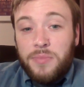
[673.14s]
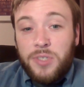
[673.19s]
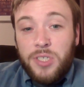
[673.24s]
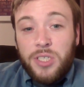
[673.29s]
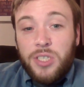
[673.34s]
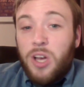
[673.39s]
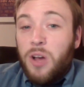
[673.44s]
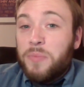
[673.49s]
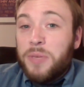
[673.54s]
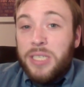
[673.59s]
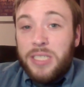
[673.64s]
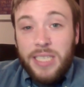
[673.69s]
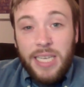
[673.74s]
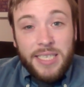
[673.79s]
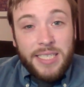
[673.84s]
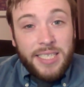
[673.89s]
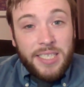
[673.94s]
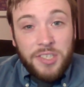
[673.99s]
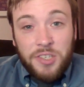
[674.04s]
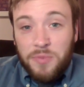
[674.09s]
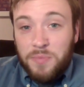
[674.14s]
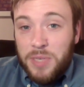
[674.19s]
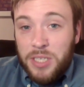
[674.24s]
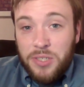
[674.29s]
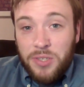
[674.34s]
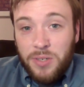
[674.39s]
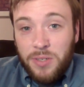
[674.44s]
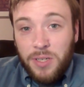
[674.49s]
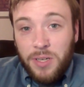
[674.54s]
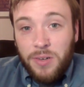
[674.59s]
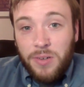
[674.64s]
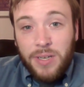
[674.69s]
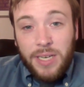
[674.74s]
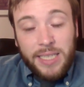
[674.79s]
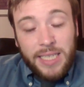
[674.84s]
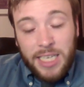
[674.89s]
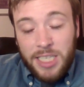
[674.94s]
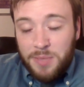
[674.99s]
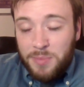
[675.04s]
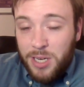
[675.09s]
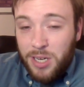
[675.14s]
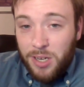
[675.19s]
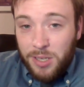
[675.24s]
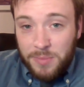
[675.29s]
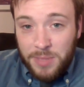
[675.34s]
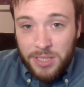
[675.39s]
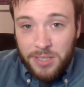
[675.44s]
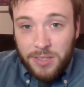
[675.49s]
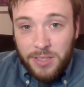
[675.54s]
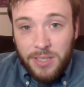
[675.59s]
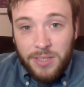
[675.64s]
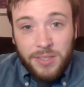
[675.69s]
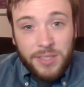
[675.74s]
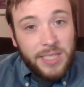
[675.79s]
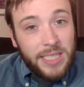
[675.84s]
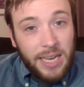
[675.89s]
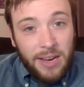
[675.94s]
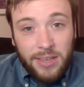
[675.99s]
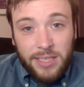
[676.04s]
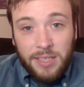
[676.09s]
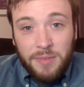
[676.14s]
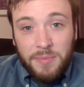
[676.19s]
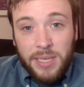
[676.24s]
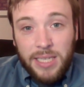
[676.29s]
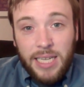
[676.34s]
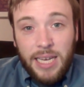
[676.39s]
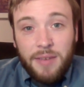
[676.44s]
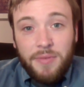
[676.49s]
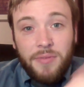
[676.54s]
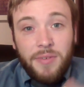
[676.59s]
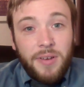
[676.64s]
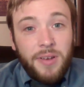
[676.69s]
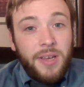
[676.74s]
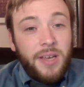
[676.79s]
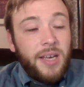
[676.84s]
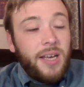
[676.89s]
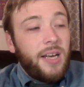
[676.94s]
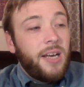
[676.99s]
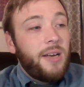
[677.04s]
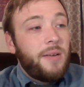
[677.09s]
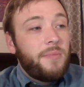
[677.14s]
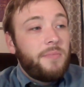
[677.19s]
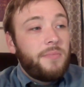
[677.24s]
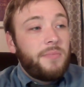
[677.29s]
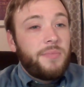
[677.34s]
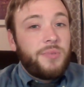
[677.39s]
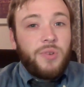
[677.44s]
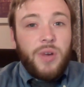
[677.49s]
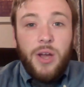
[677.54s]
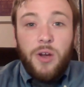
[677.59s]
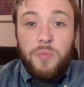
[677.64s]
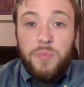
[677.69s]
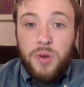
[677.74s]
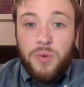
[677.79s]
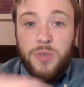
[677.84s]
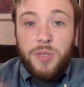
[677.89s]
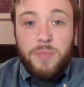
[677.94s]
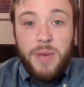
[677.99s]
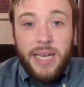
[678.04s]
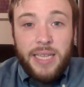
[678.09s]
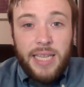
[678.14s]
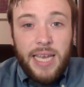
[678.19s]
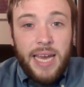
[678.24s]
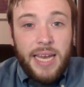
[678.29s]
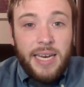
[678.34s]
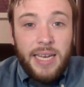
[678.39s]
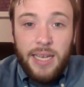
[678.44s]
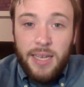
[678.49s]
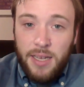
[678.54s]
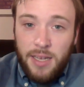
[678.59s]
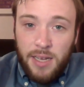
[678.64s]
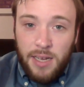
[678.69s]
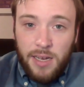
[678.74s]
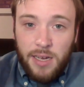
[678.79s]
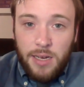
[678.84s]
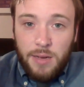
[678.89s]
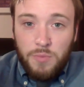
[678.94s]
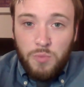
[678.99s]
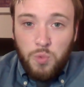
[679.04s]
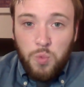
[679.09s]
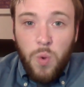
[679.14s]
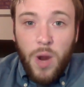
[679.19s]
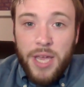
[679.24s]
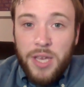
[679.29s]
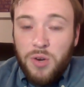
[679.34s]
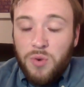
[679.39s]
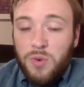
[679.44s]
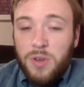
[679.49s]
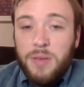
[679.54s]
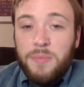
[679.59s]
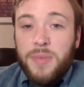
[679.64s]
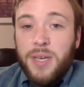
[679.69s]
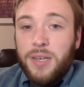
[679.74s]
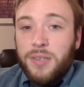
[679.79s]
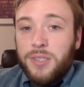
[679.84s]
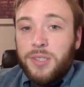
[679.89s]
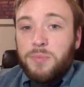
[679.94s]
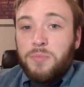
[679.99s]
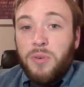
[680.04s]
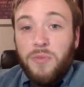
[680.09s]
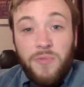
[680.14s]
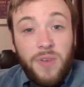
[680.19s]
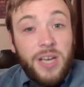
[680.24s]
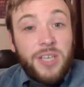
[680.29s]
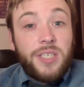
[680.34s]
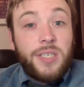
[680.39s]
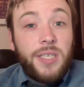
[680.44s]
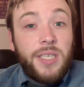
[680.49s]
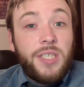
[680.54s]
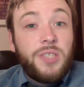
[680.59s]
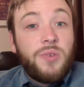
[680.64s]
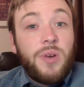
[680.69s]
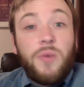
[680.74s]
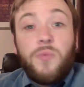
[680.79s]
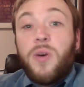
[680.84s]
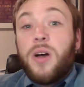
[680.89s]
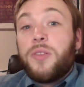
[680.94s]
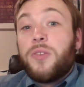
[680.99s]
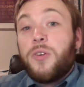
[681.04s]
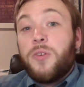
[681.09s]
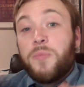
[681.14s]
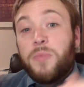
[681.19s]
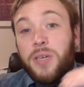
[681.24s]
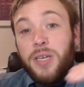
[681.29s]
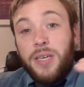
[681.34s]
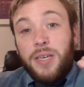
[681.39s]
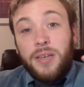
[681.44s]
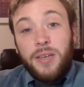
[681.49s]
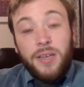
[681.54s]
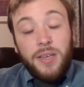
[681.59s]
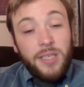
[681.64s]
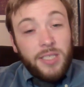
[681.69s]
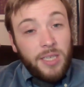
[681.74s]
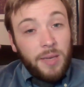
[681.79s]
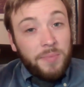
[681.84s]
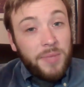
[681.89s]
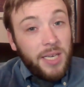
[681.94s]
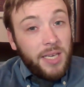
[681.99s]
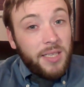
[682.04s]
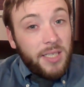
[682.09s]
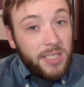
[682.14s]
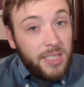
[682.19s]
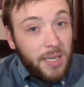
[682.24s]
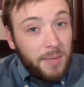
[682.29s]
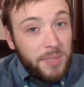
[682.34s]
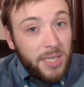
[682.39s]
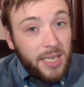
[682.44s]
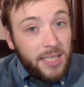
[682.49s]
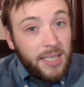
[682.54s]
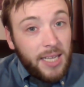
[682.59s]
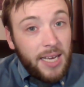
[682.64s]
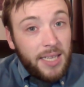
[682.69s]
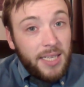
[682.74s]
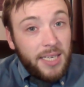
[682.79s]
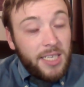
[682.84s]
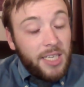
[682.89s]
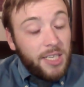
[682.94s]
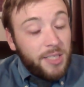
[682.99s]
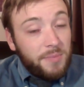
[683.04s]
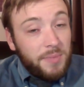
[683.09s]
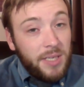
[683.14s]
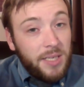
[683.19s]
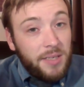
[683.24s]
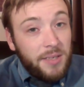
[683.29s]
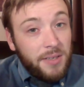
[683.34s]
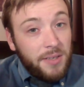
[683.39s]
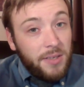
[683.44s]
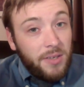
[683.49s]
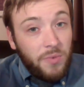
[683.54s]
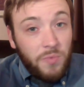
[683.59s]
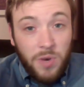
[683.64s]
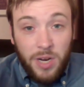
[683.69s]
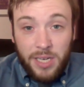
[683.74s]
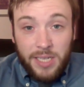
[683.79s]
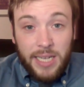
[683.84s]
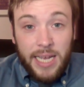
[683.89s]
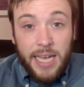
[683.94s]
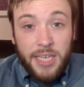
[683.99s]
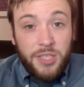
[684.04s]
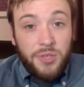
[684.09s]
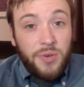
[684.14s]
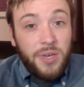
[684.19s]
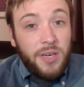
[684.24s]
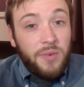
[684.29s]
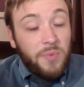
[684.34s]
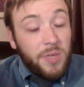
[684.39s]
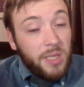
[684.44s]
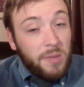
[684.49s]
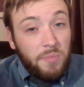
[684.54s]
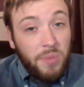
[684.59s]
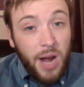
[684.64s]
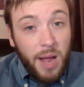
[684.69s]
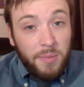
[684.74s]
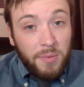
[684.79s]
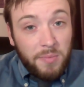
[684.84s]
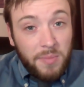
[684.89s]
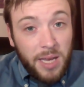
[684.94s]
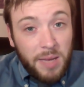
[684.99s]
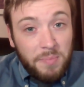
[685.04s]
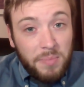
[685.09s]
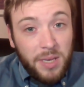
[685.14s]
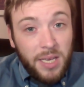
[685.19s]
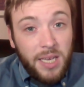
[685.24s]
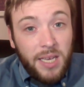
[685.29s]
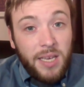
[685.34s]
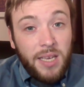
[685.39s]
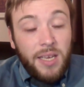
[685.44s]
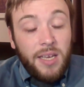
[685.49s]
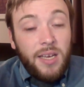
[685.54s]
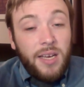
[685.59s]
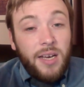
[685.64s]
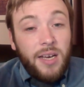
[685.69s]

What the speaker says: Just call me, say, Dear Mr. Little. I like to be called Mr. Little. It's how I live my life. So I hope you respect that. Write your emails professionally, so I want there to be something in the subject line that tells me what class you're in and what the problem might be.